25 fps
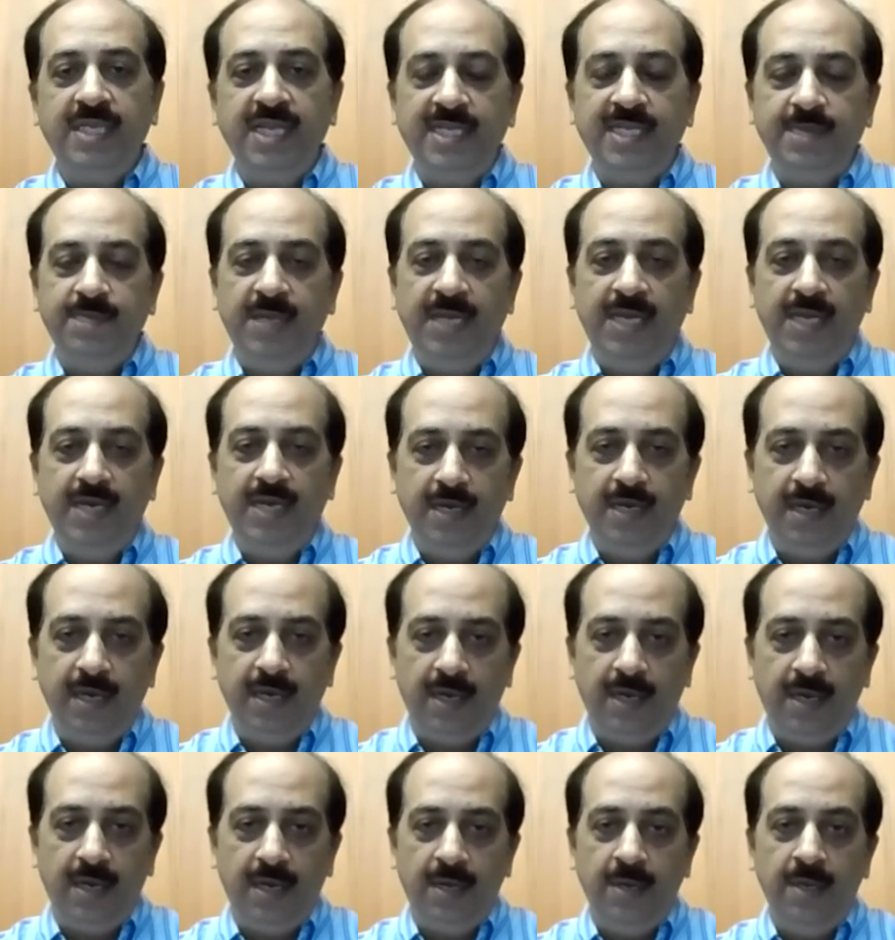has been
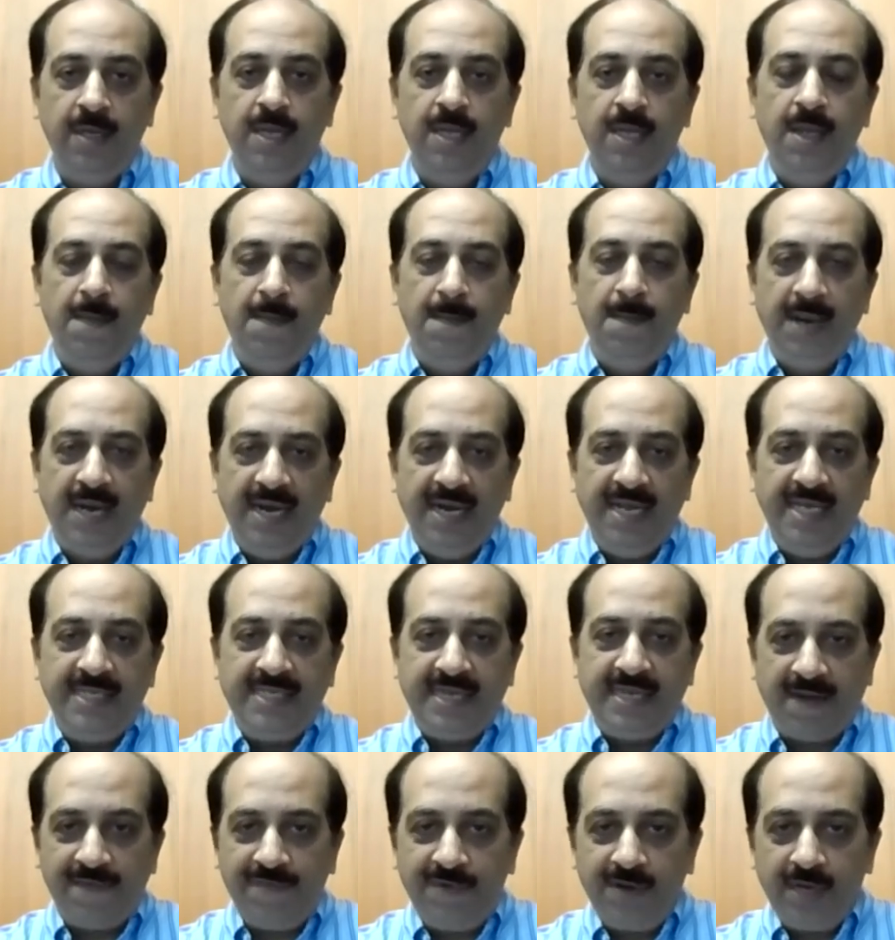Middle
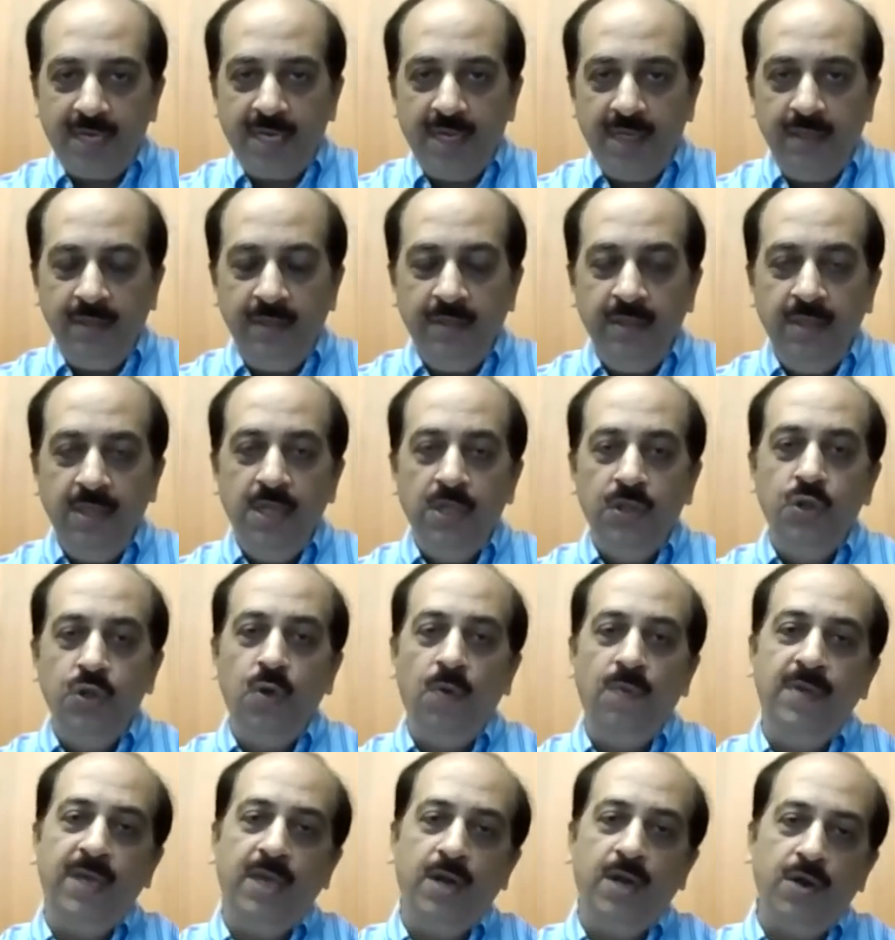East, Africa,
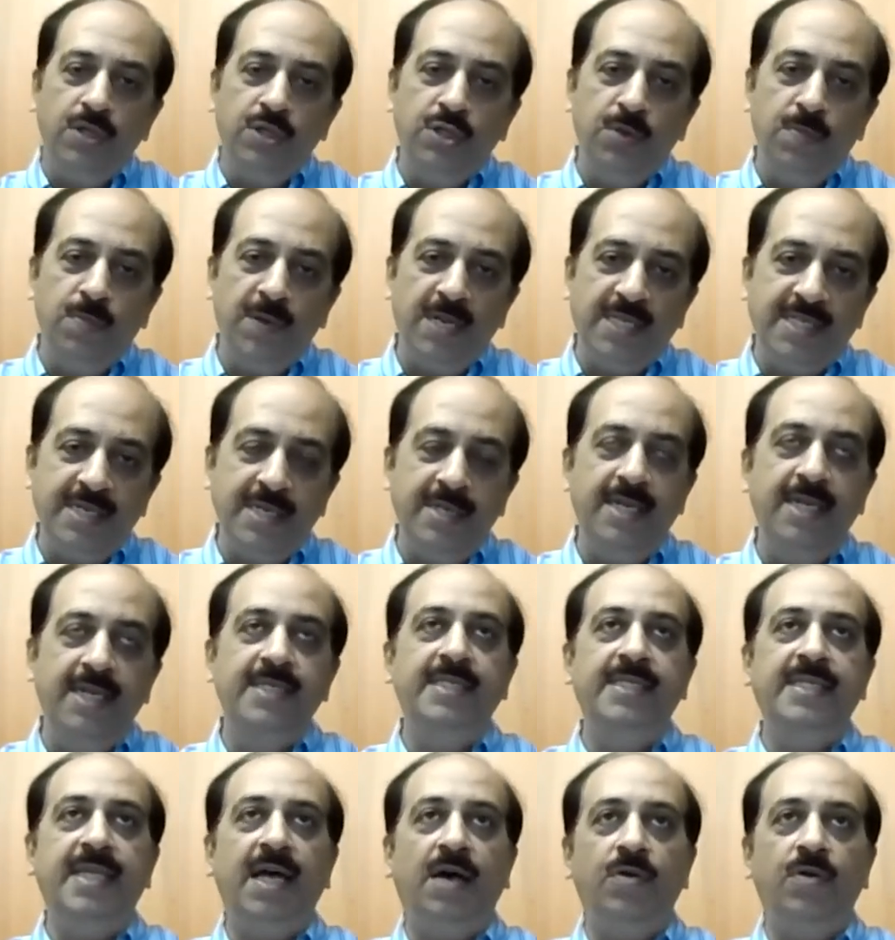though we are also present in
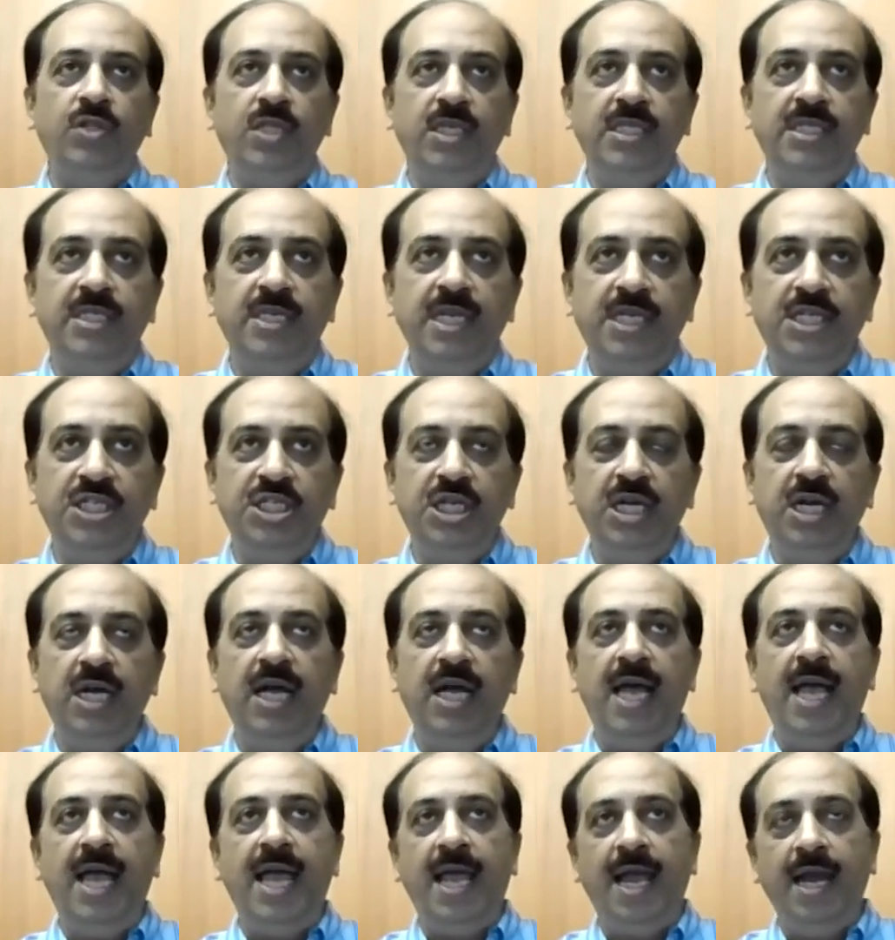Southeast
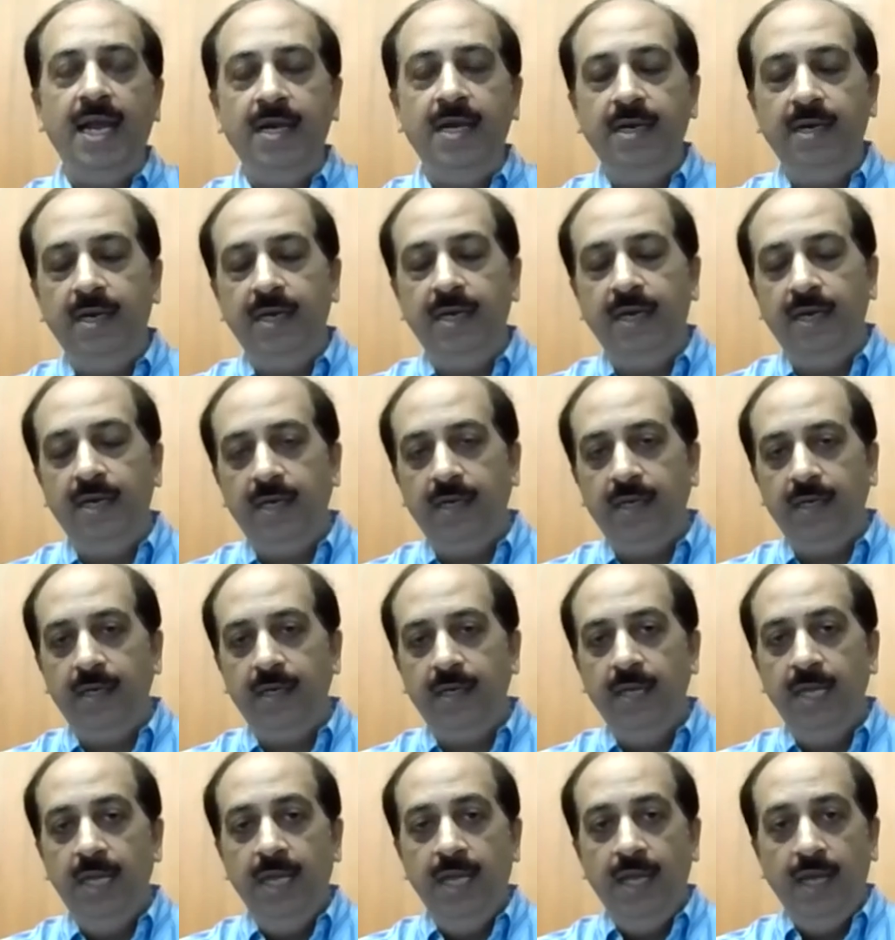Asia and
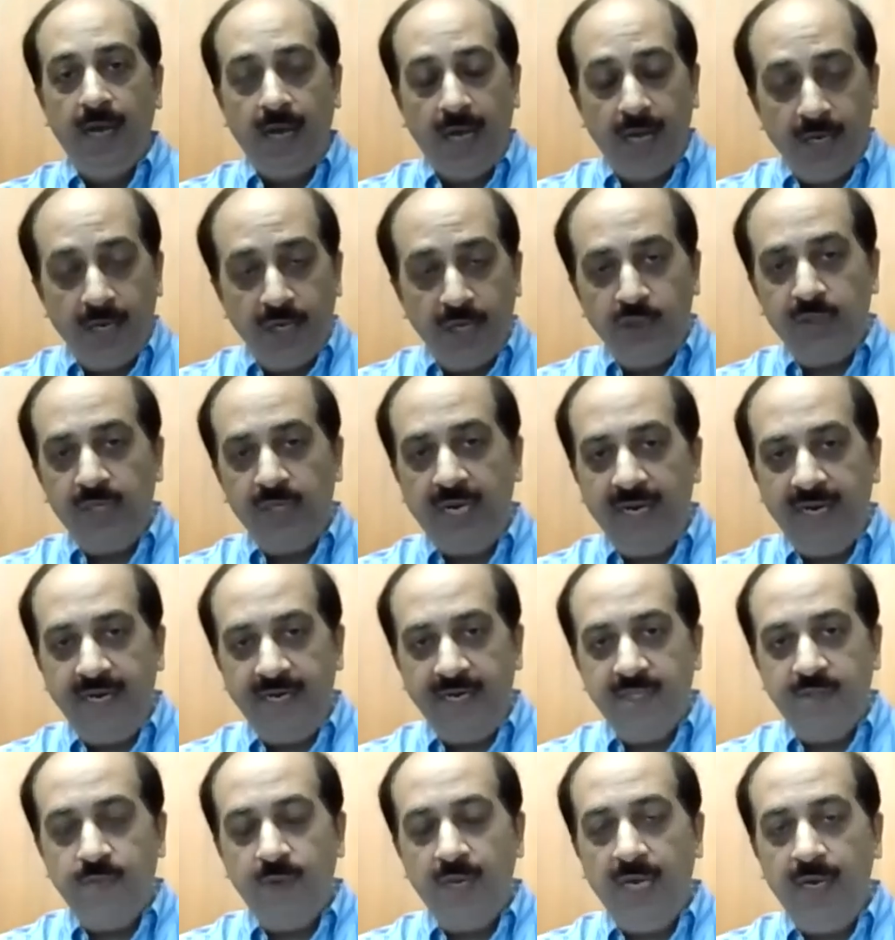New Zealand
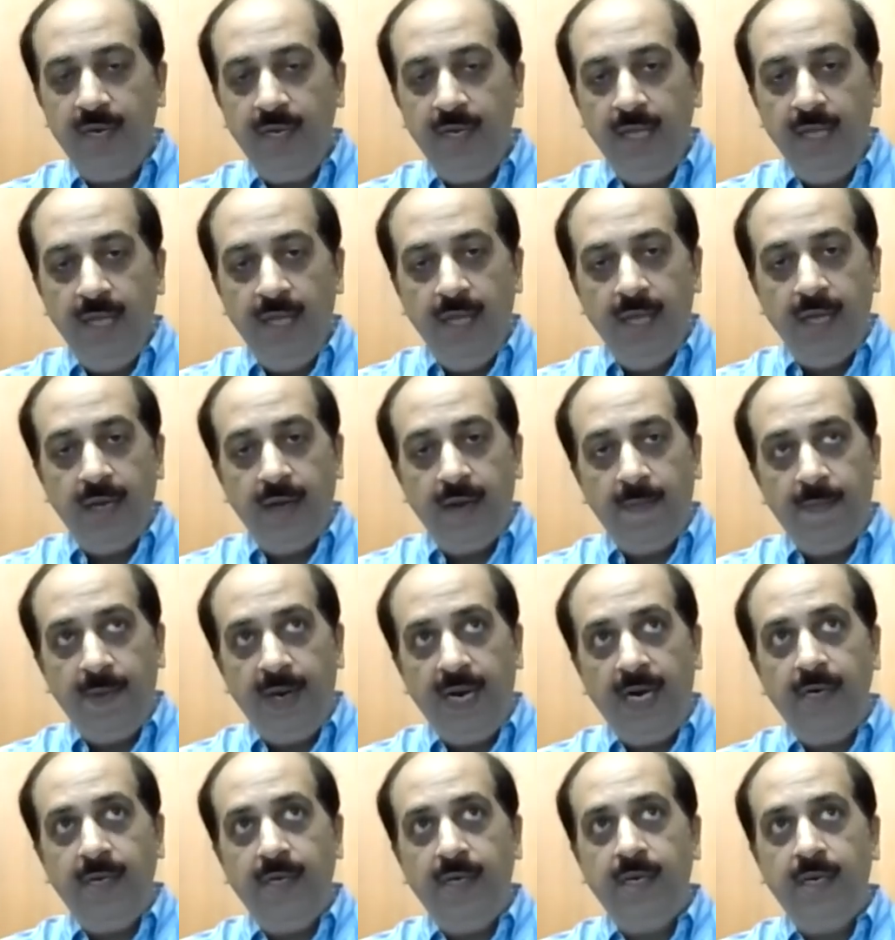as well.
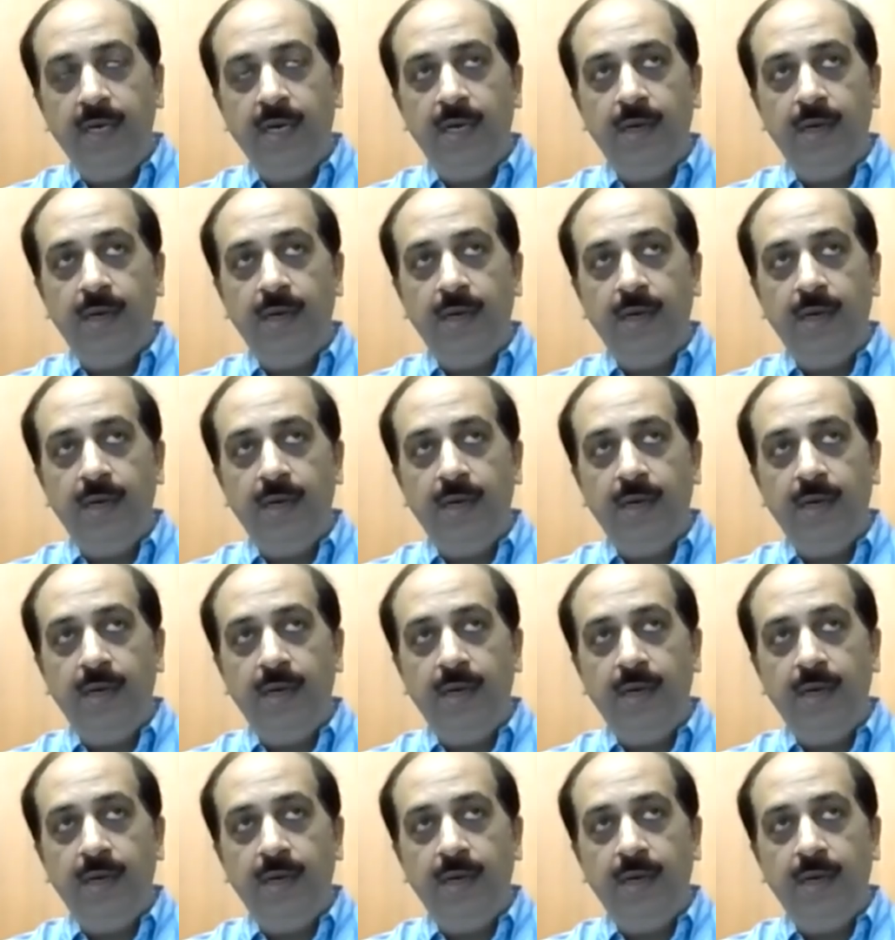But